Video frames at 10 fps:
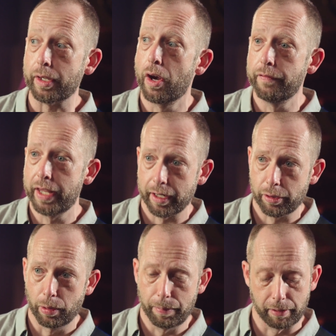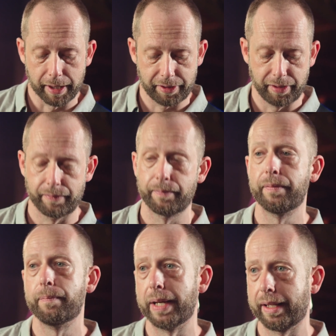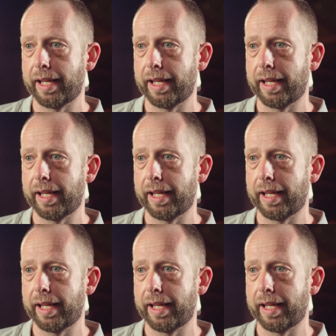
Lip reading: over that chord progression, being